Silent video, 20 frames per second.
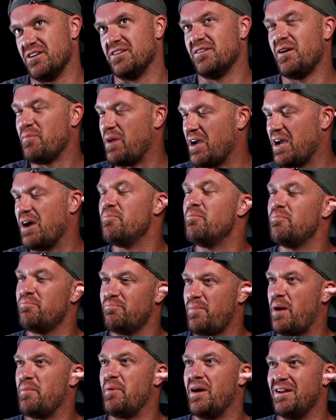I'm not.
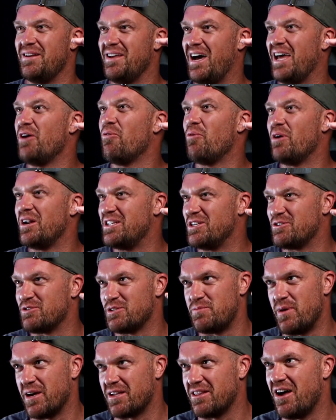My bad. I don't want to
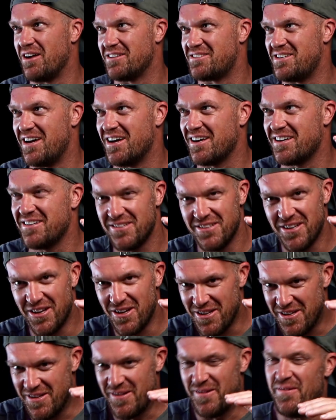disrespect La Tech,
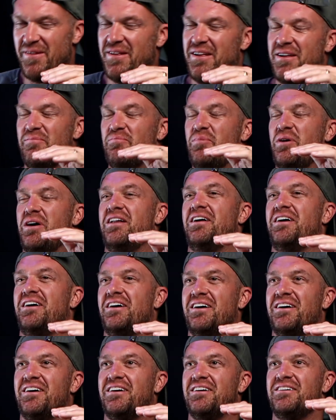
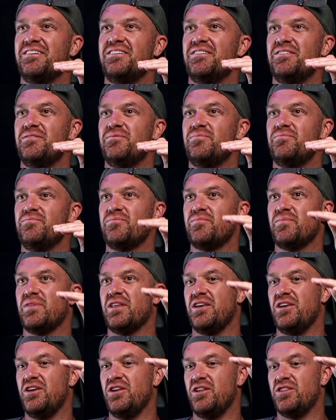but
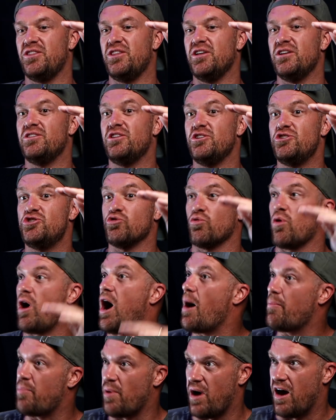the
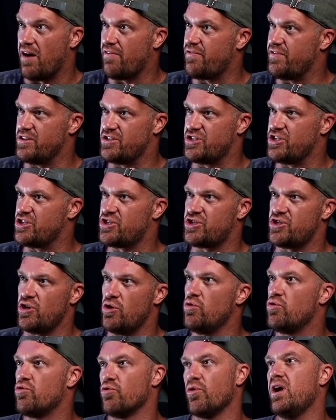drop off is just
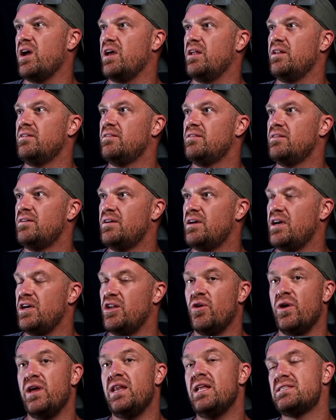so great,
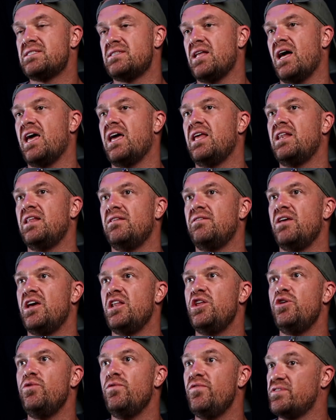and it's not. And
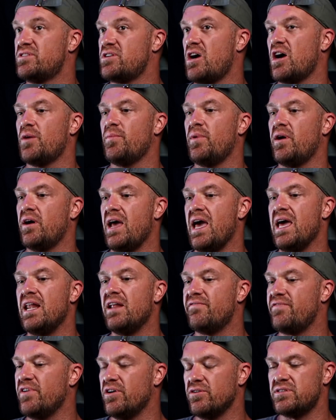you even talk about
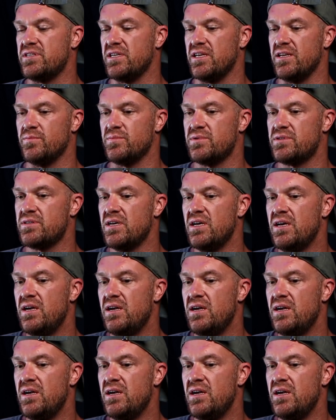NFL teams.